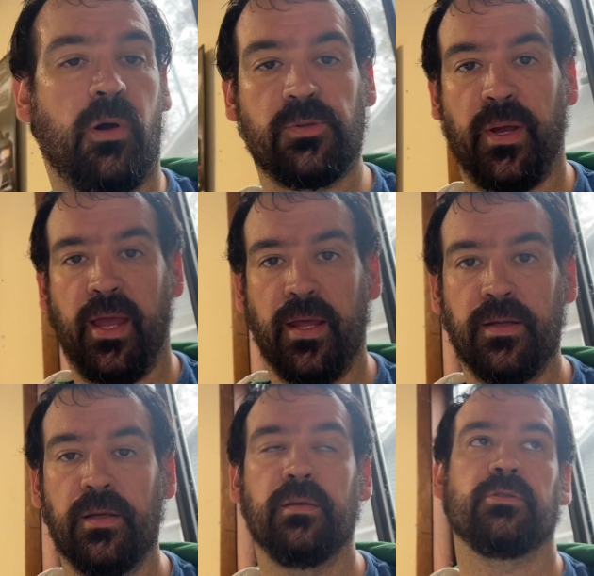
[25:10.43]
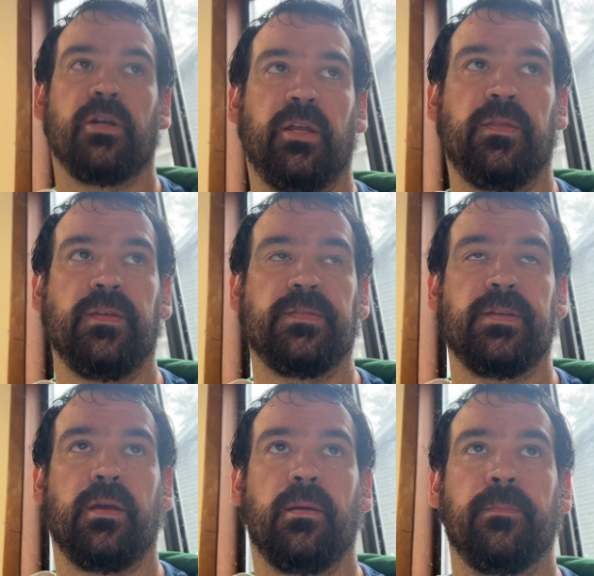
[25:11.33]
my head, try and get this
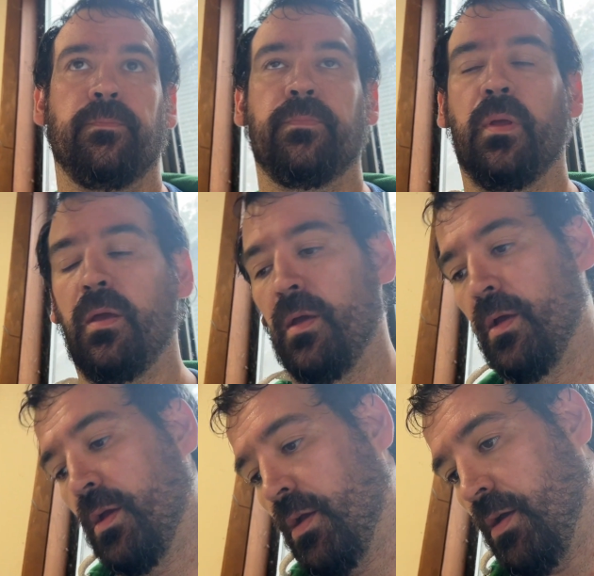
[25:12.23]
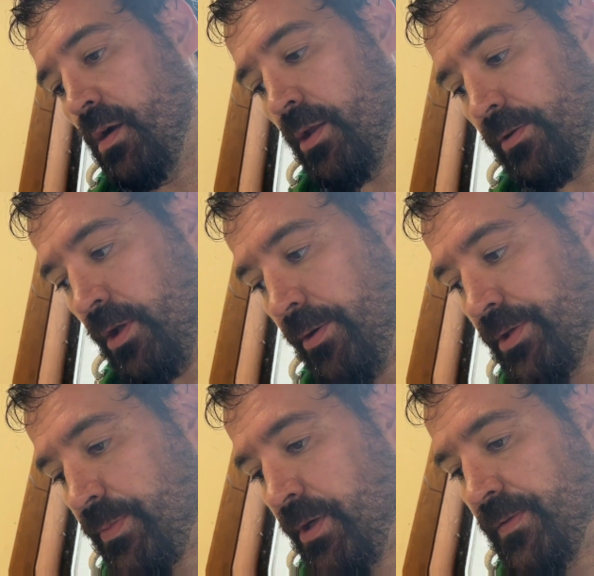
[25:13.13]
other lowering
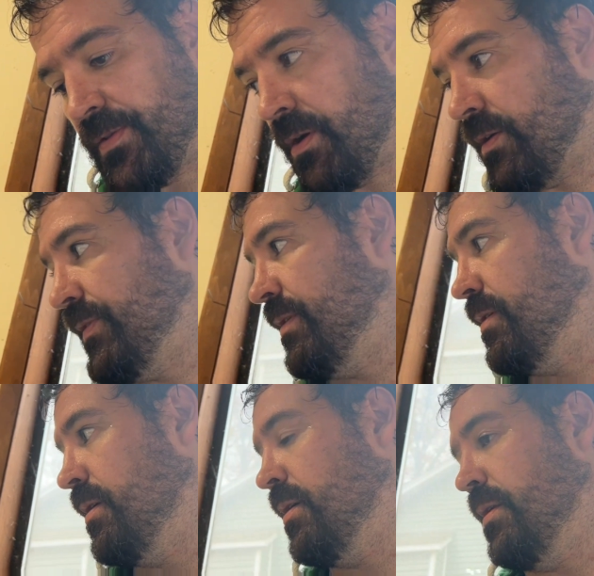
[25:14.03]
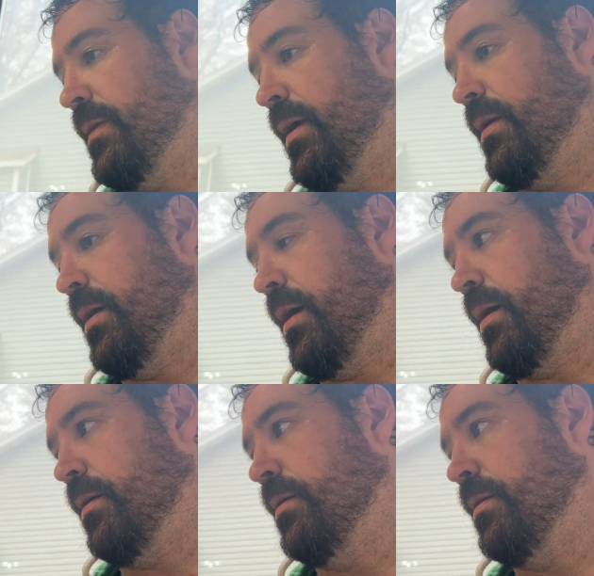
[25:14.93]
spring installed, and then